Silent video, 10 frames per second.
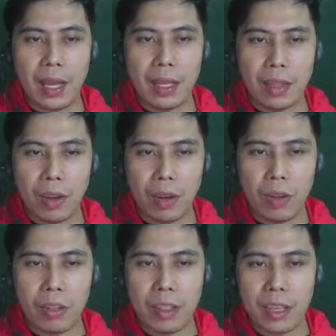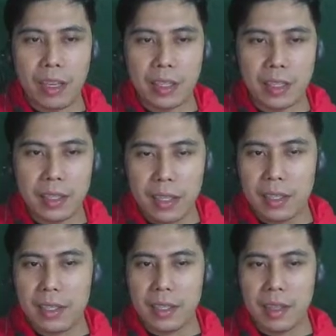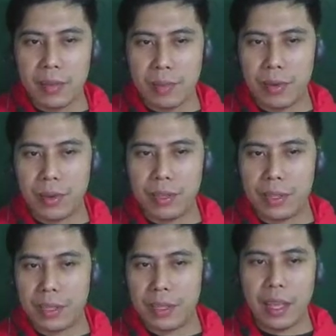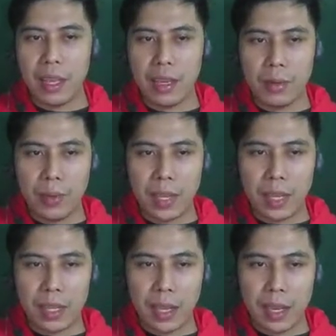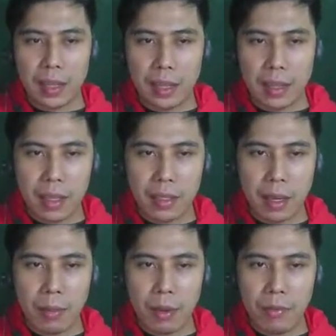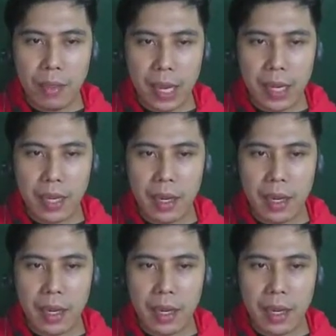add all these digit numbers, then we can get the sum of 9.